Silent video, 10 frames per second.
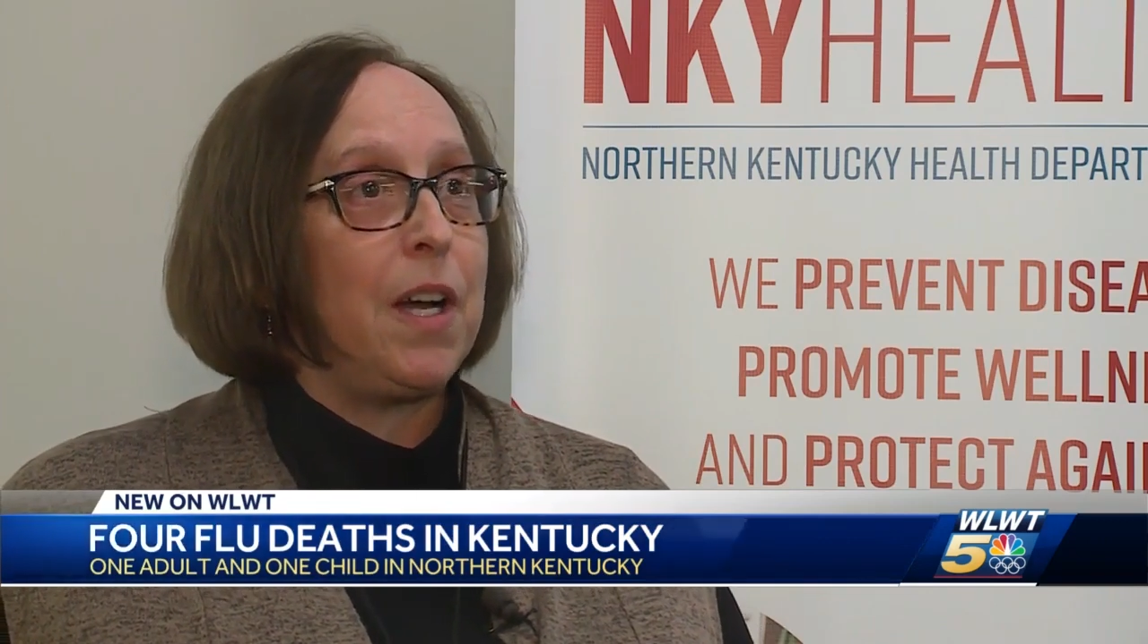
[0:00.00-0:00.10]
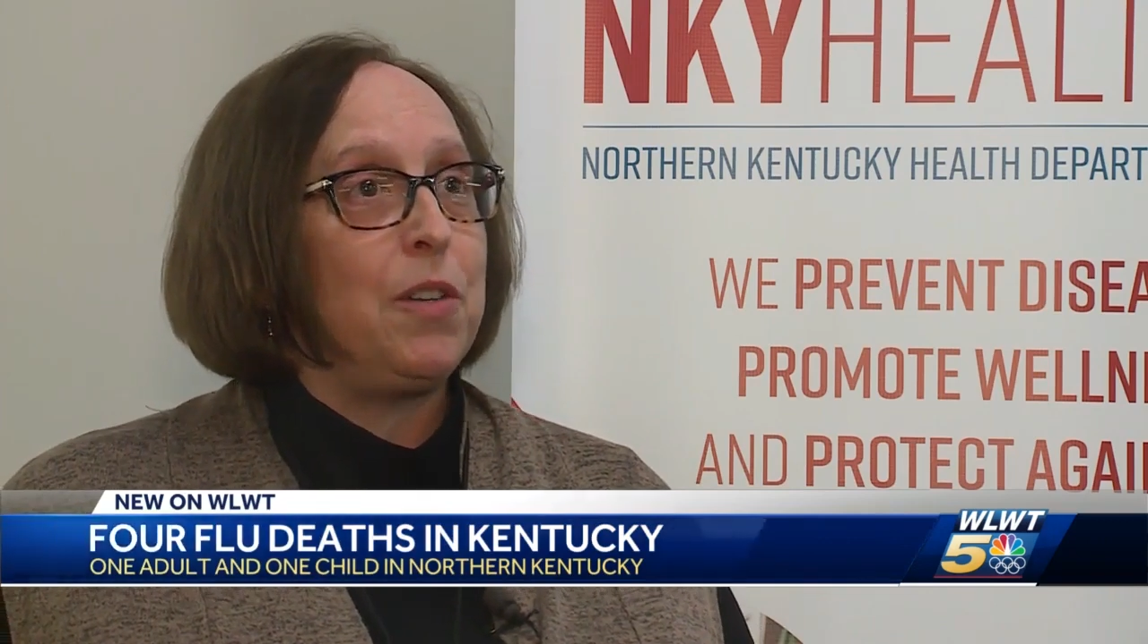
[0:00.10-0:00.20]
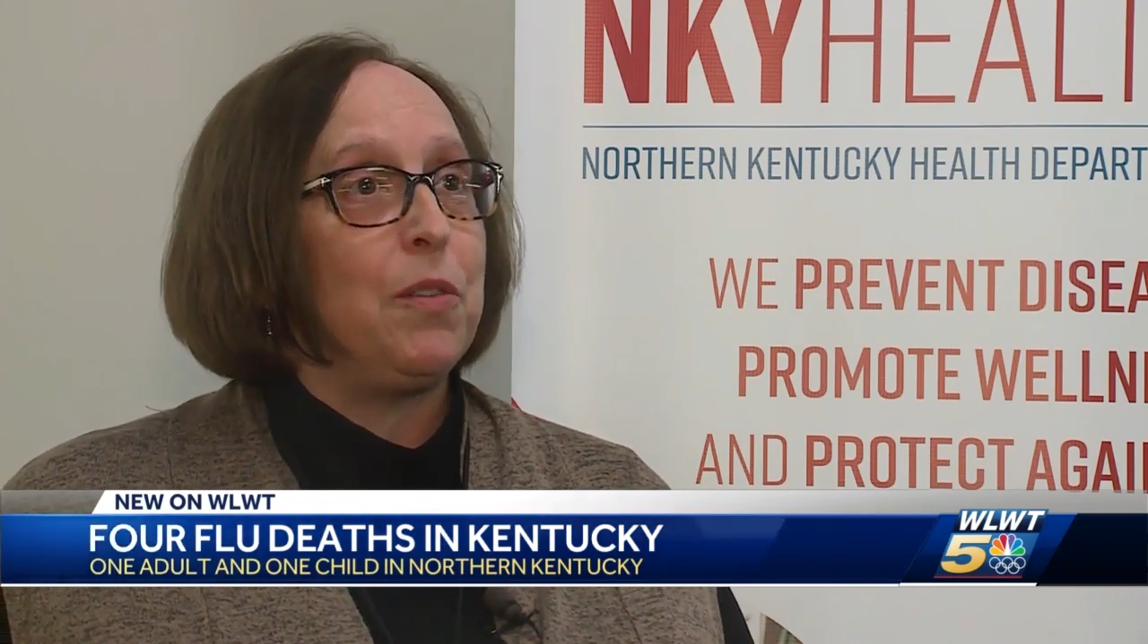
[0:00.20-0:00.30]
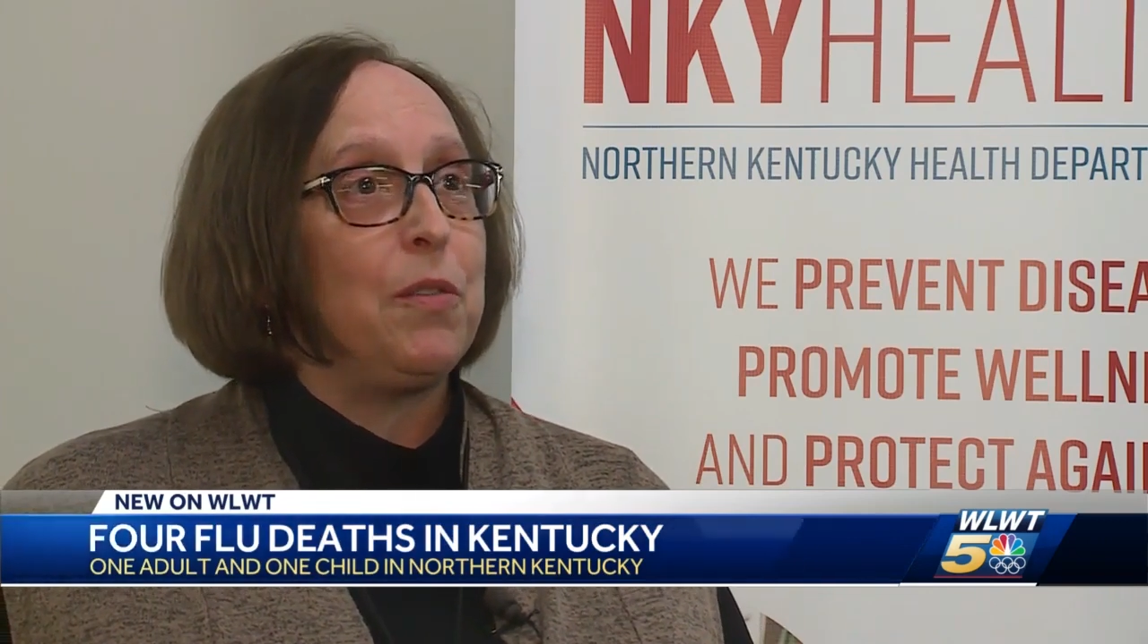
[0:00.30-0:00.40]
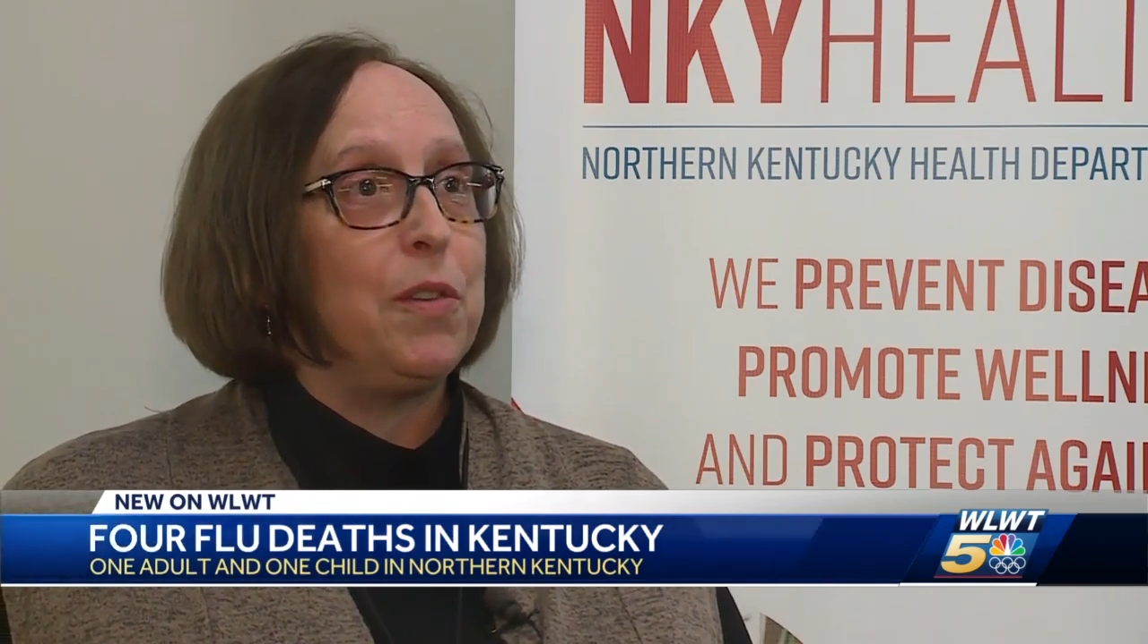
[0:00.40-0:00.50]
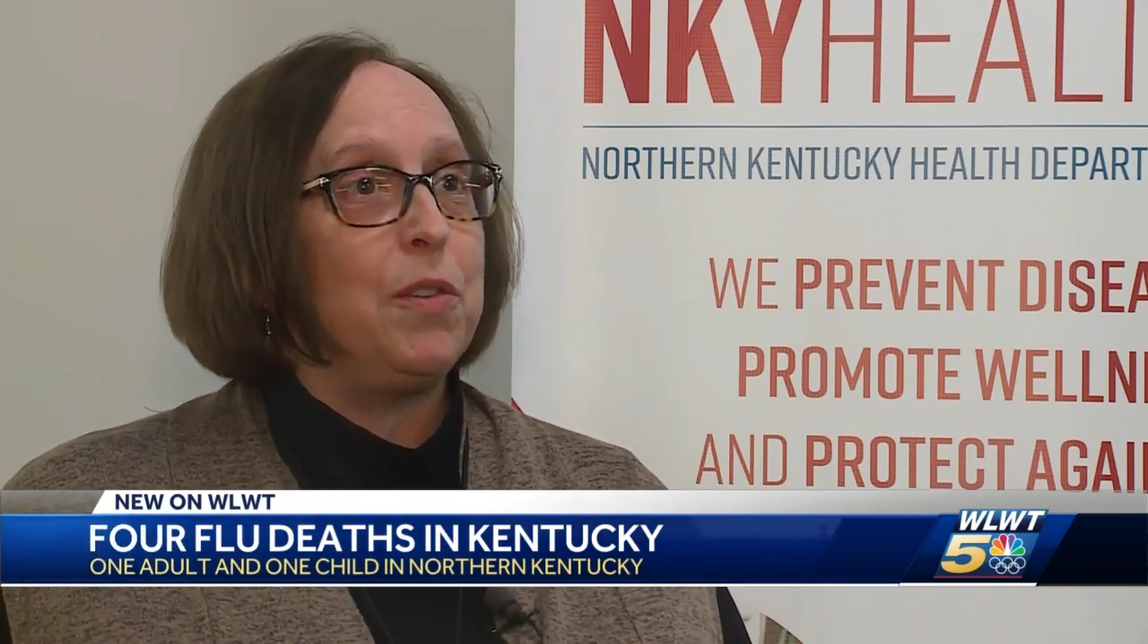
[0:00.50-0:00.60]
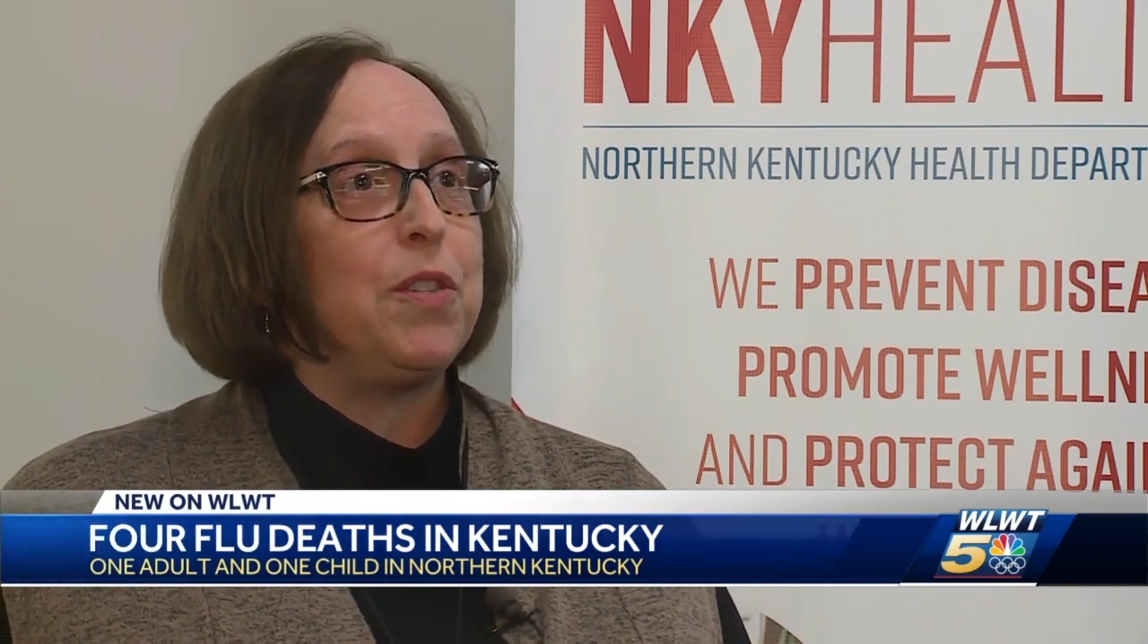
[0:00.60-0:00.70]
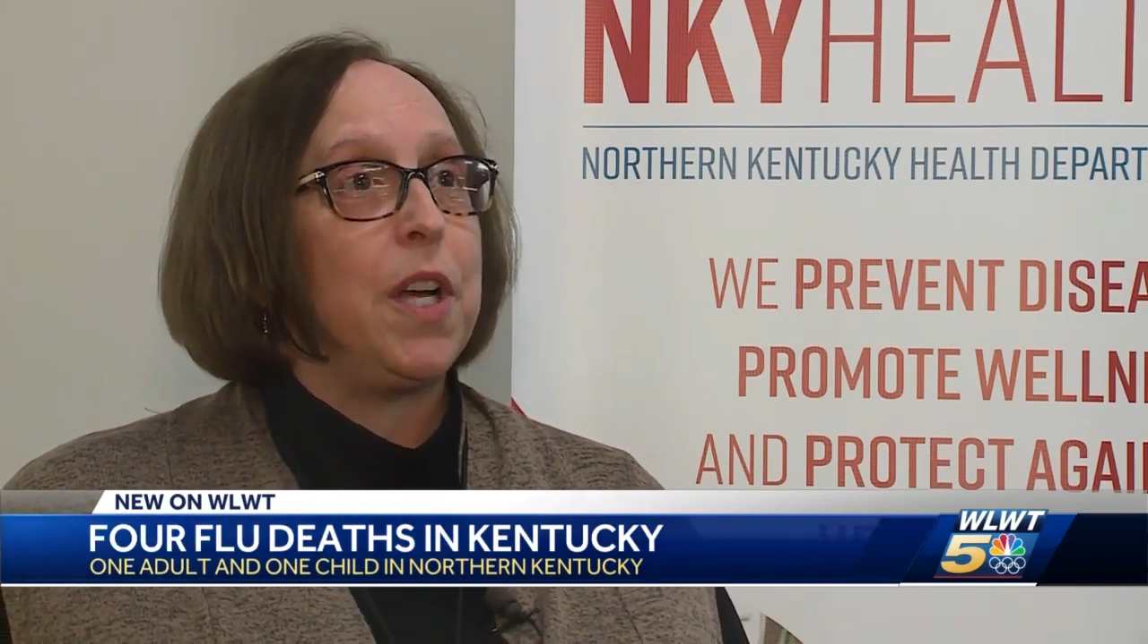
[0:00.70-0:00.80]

gotten your flu